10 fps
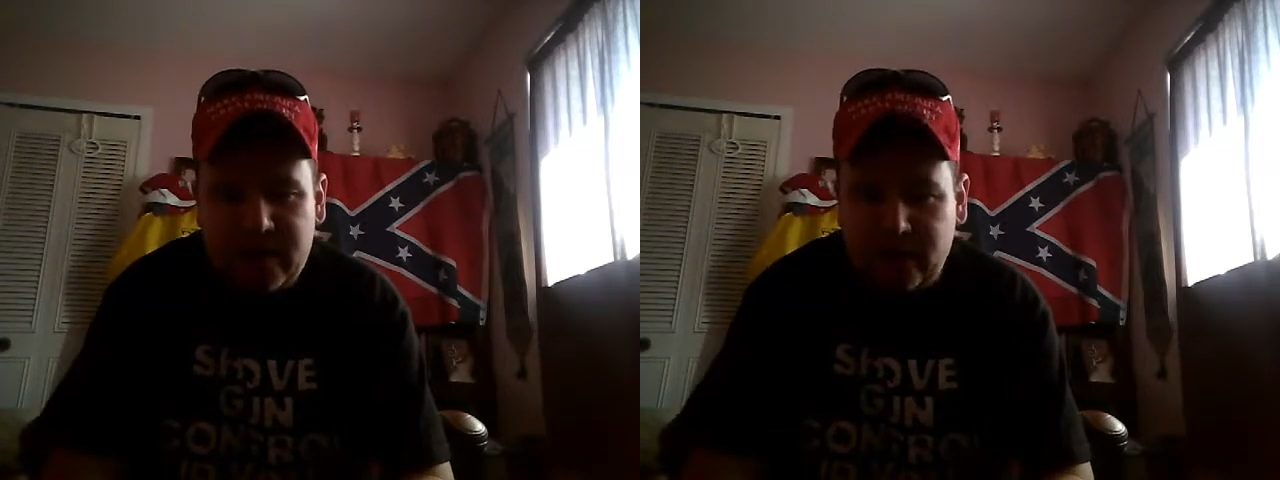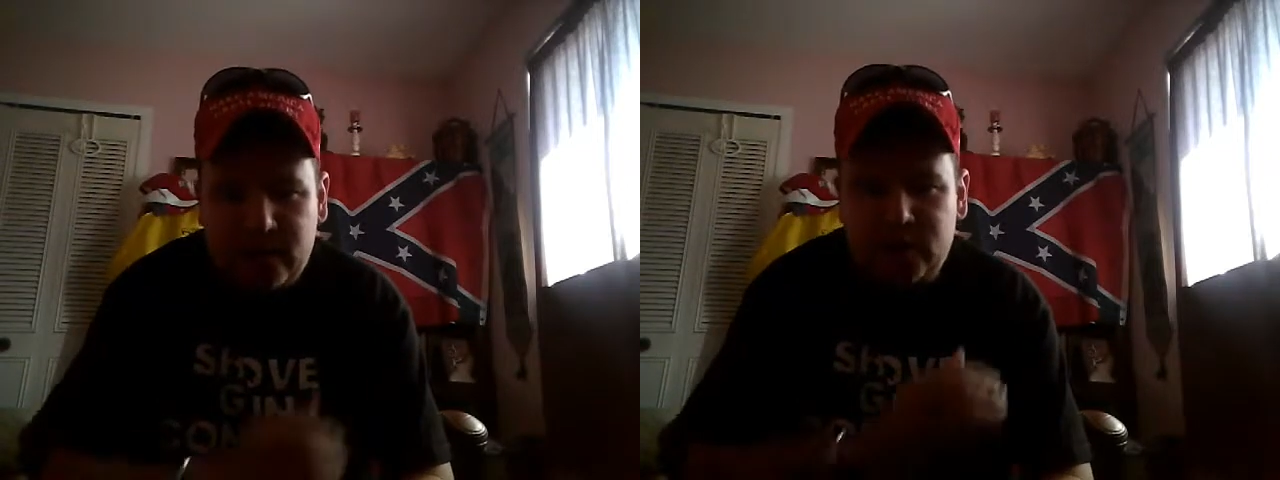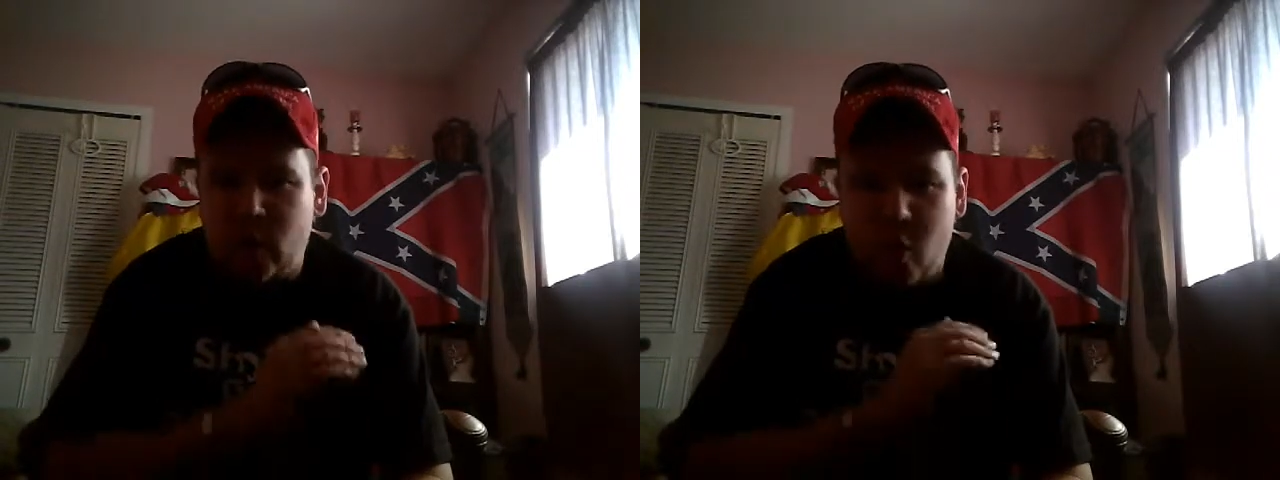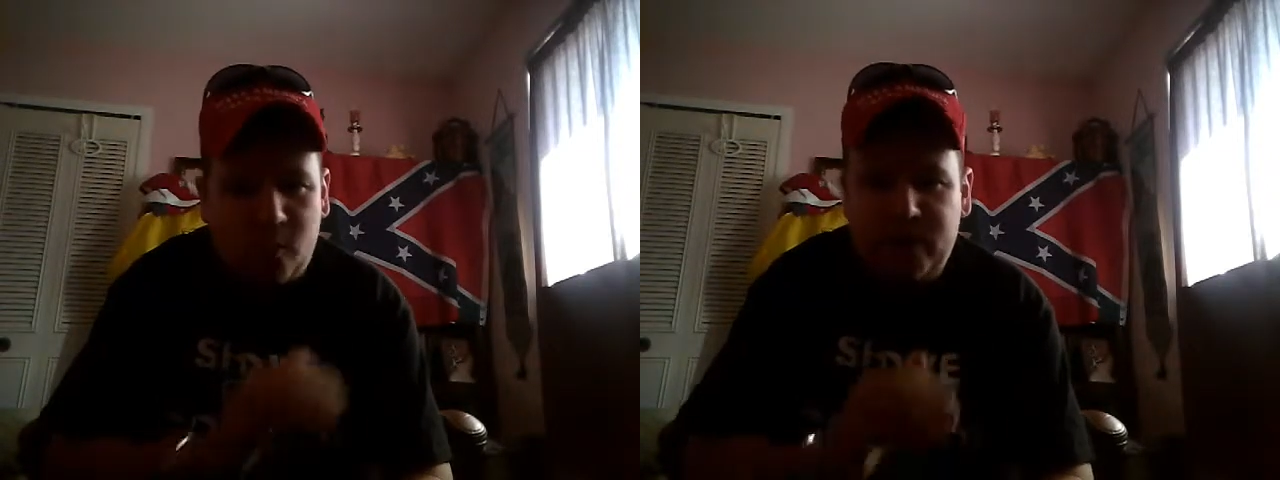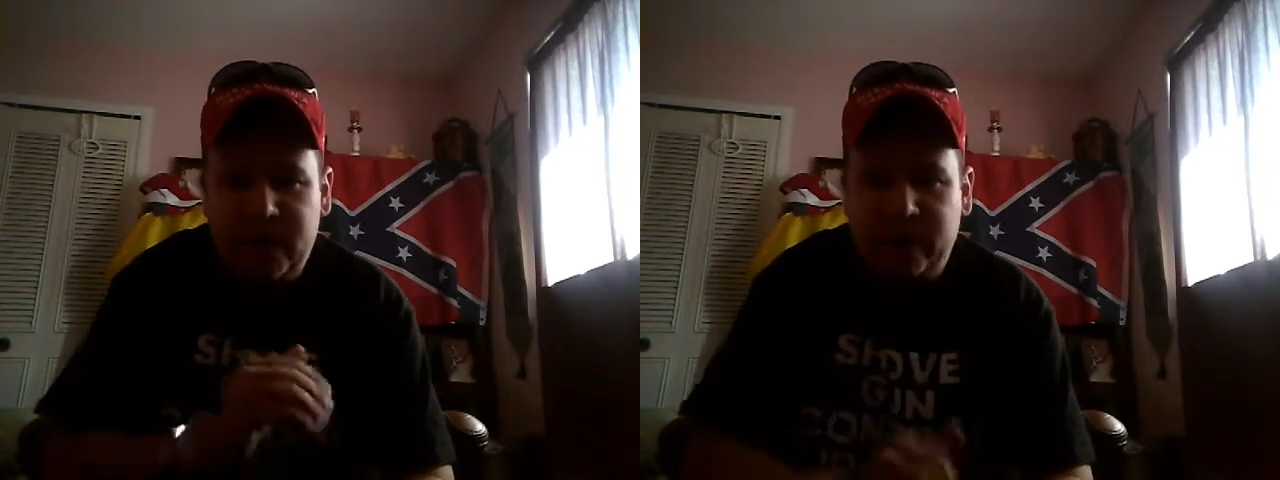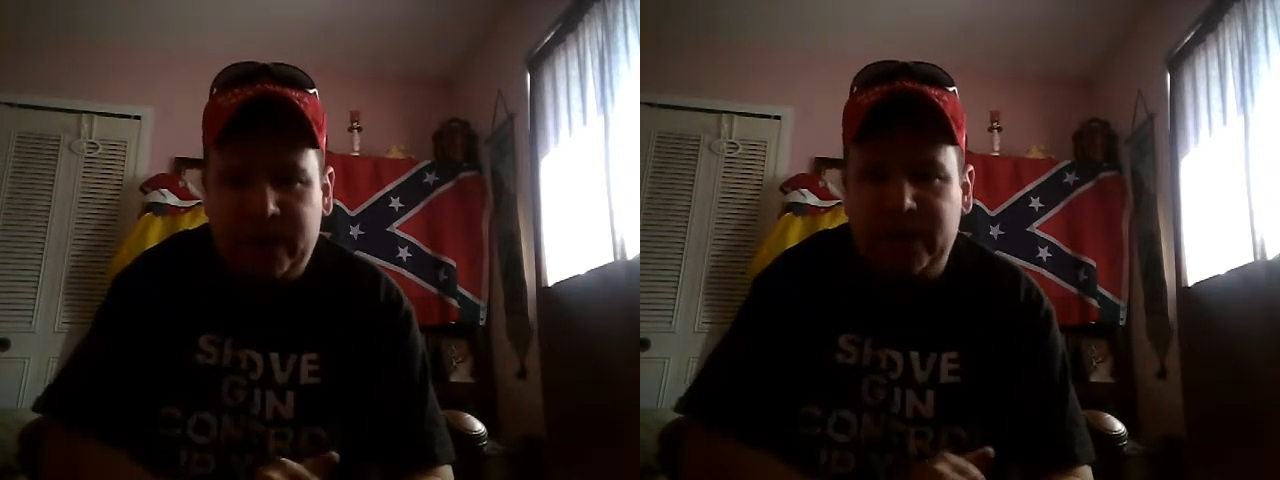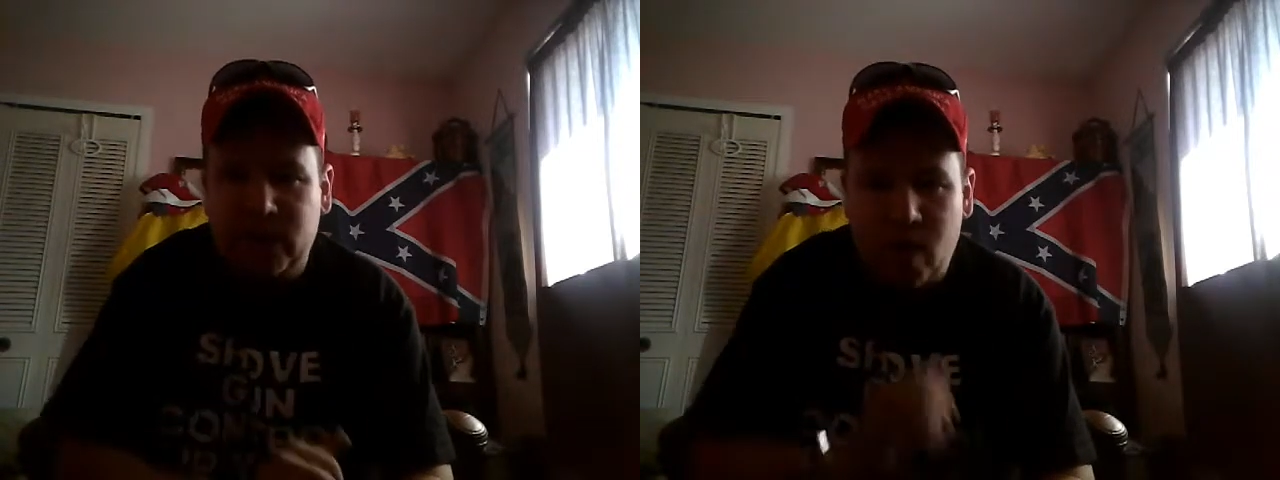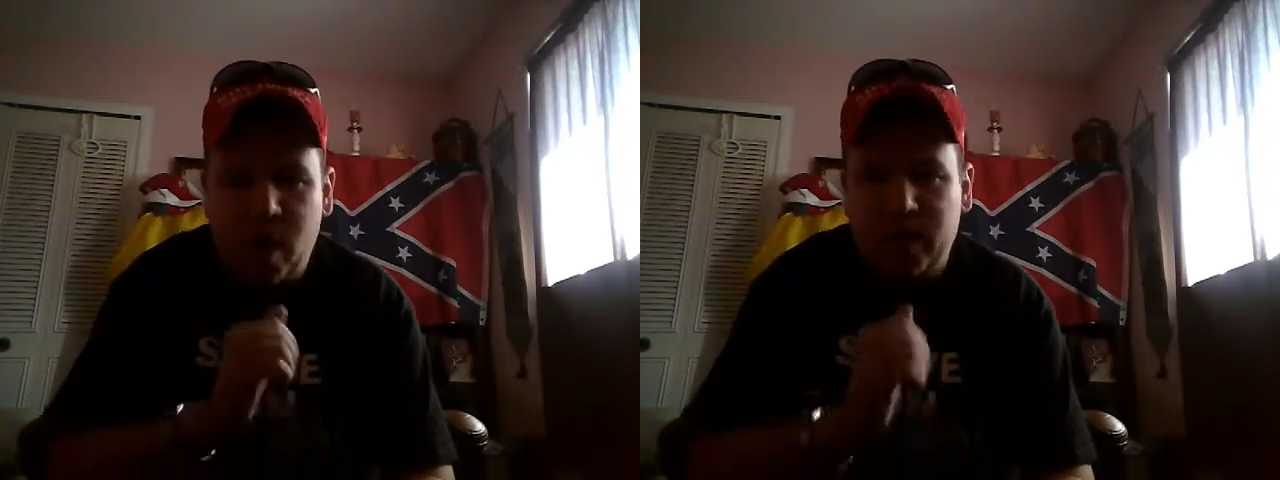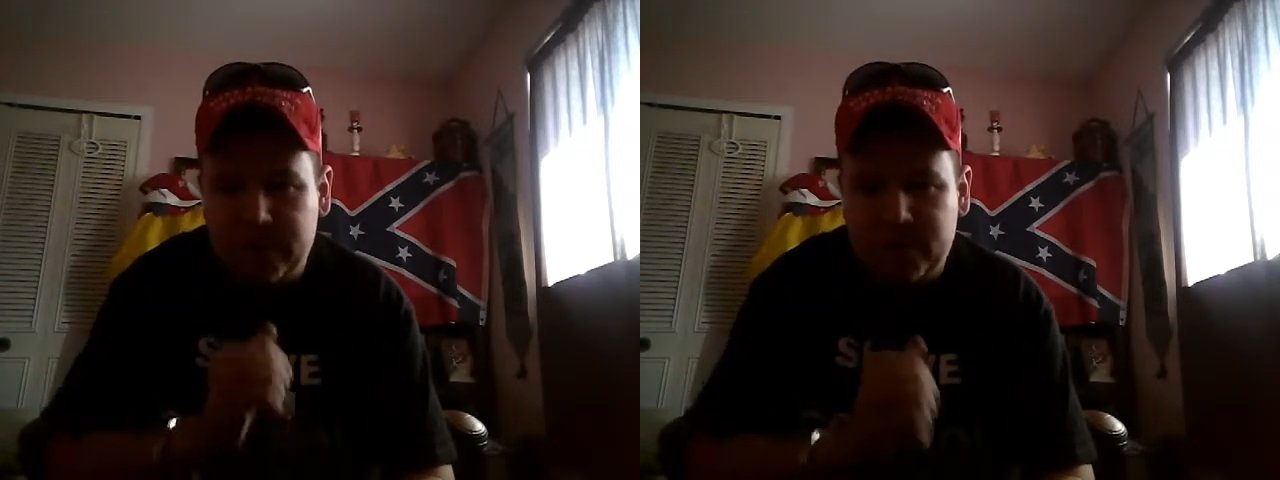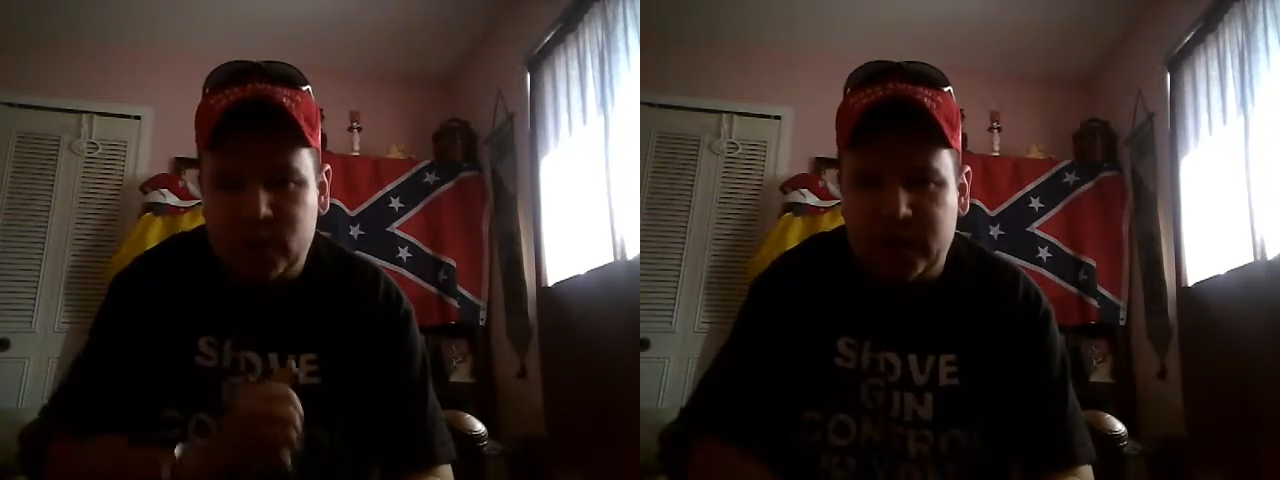There is no open carry law
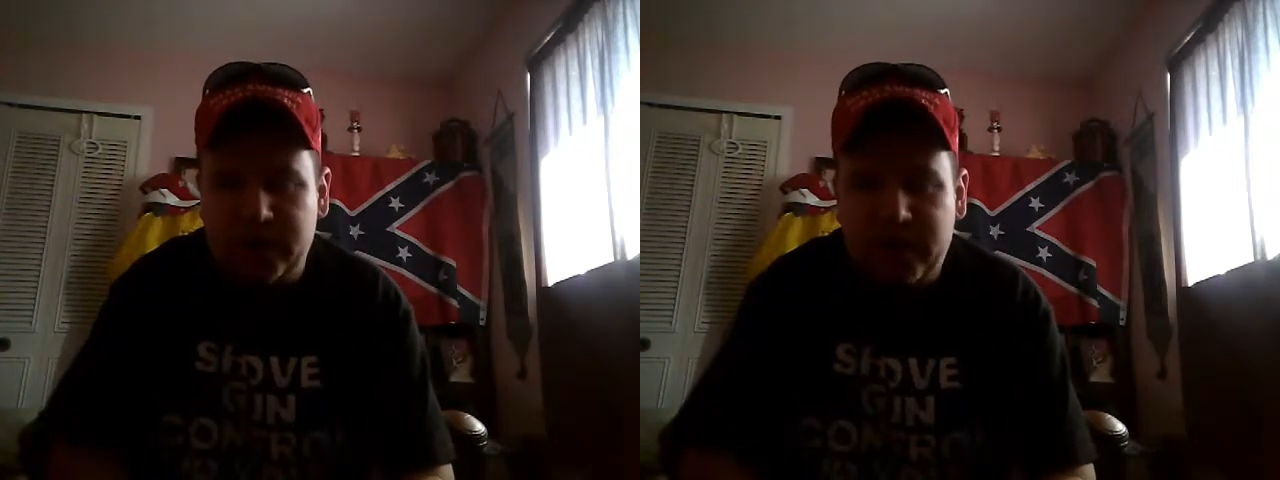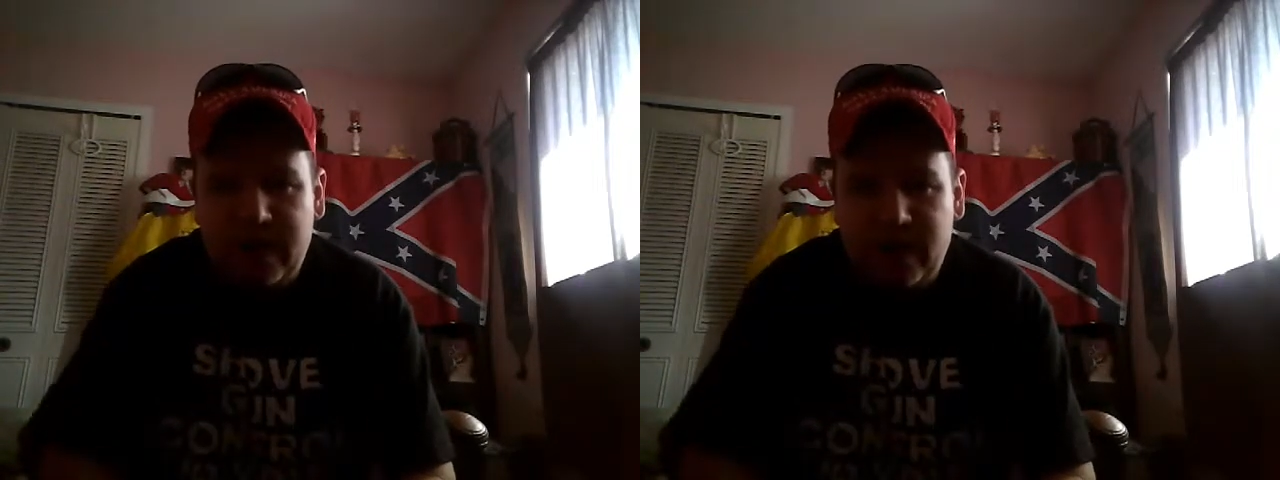in Michigan